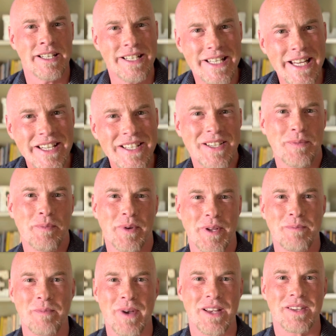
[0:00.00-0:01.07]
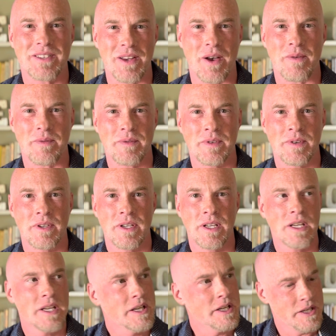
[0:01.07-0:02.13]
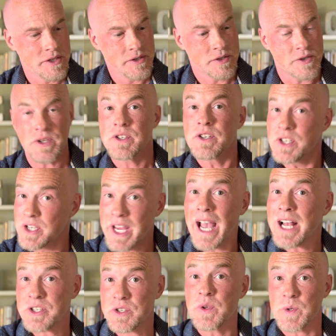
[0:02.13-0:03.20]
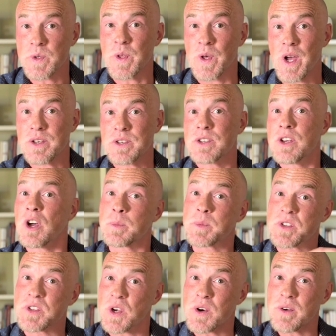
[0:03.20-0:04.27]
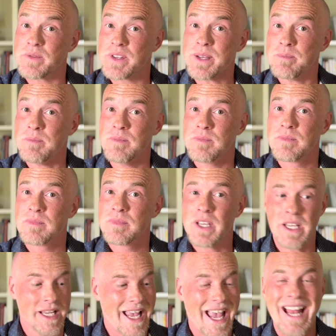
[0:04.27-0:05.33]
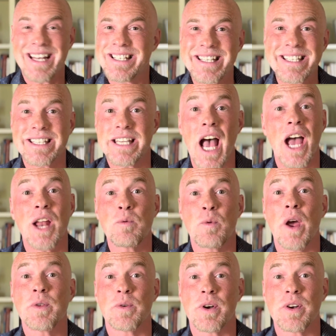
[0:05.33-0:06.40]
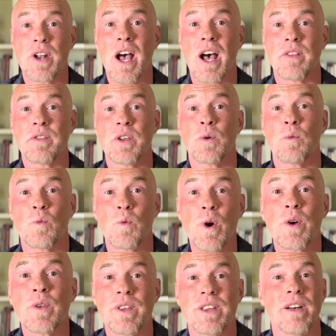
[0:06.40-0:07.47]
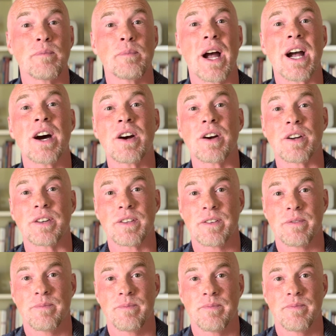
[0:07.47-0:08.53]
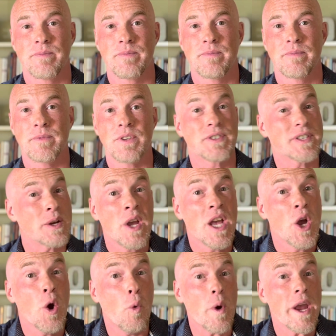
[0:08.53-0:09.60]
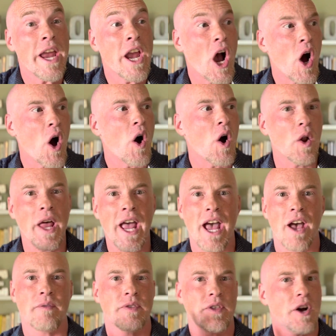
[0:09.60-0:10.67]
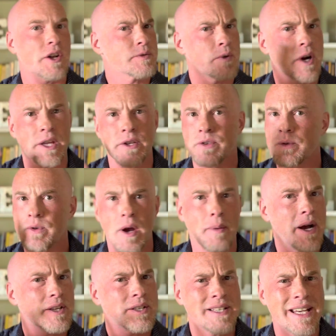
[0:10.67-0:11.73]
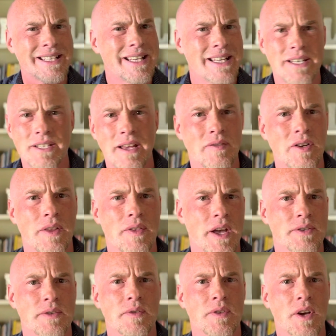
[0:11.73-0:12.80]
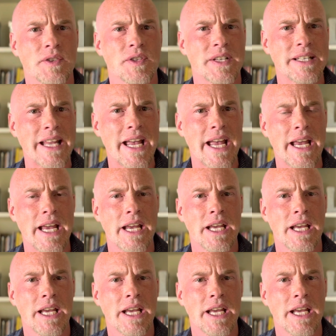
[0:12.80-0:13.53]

discipline myself to catch those thoughts, observe them, and decide whether or not they're worthy of my heart? You see, we all have thoughts running through our minds 60 to 70,000 thoughts a day